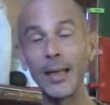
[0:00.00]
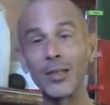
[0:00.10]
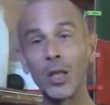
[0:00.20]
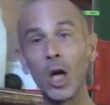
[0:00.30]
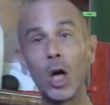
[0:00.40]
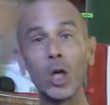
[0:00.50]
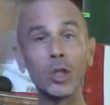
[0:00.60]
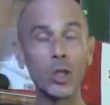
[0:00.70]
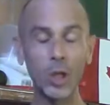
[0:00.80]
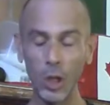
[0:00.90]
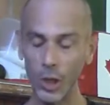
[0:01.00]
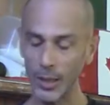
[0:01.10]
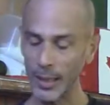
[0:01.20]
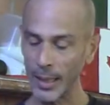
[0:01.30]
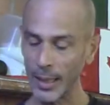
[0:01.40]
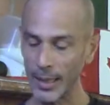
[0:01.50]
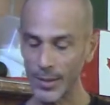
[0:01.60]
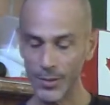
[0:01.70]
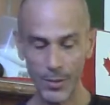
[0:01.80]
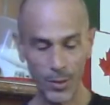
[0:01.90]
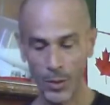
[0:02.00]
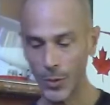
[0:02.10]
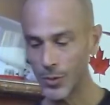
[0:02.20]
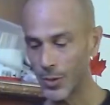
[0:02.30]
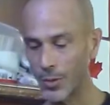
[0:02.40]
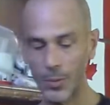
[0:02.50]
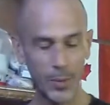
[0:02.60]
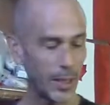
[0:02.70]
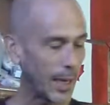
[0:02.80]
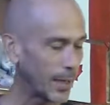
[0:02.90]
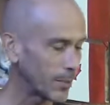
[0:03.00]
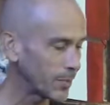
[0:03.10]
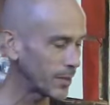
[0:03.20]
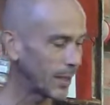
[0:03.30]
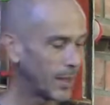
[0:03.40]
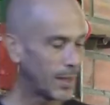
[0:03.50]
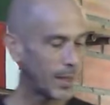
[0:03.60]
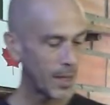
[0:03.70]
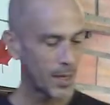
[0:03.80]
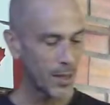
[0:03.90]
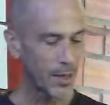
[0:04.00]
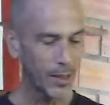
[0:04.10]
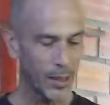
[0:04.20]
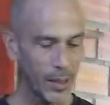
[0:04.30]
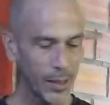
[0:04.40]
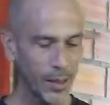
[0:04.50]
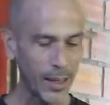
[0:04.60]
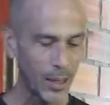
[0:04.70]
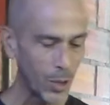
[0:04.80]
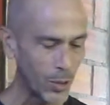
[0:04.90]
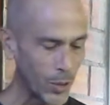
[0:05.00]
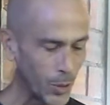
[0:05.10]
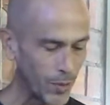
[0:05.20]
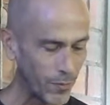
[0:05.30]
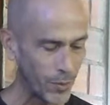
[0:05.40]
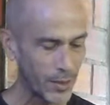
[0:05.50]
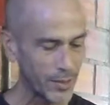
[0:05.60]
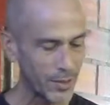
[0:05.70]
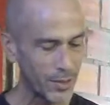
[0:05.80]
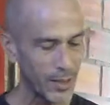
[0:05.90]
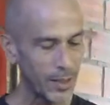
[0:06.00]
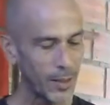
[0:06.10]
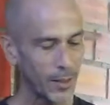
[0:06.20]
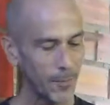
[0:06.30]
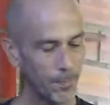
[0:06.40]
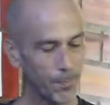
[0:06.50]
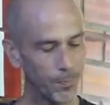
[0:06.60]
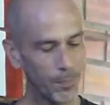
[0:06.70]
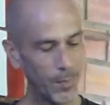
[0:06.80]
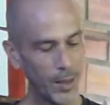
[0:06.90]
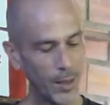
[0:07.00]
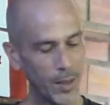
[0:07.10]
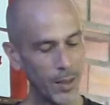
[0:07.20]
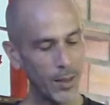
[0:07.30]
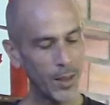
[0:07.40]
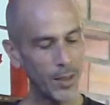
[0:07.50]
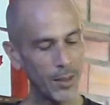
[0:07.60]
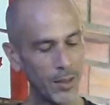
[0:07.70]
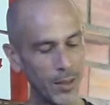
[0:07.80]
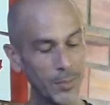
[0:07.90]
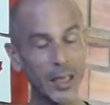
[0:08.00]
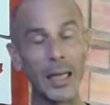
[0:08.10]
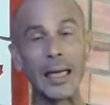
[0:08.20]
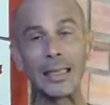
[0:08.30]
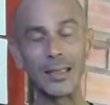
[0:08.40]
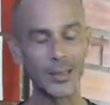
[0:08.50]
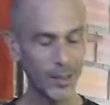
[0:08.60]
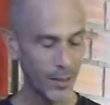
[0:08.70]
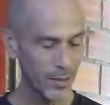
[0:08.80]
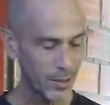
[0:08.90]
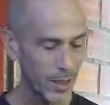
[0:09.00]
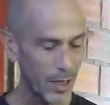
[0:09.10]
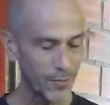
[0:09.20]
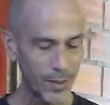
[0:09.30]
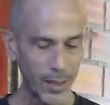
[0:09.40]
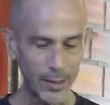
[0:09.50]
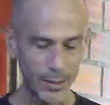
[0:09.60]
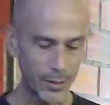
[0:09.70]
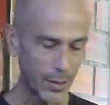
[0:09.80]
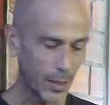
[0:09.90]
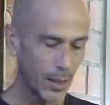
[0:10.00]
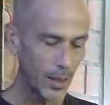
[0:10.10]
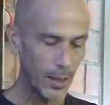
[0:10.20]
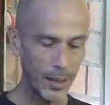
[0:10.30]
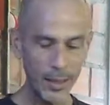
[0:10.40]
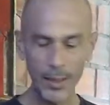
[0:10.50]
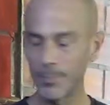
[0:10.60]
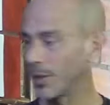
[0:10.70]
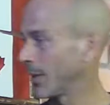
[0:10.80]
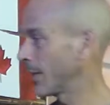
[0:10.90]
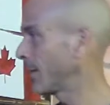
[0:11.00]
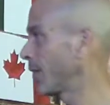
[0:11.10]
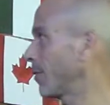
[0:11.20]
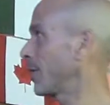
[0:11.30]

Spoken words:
long to cook as those 3 items. And then here, I don't know if you can see, there's some nuts, the soft nuts. I'm going to cover it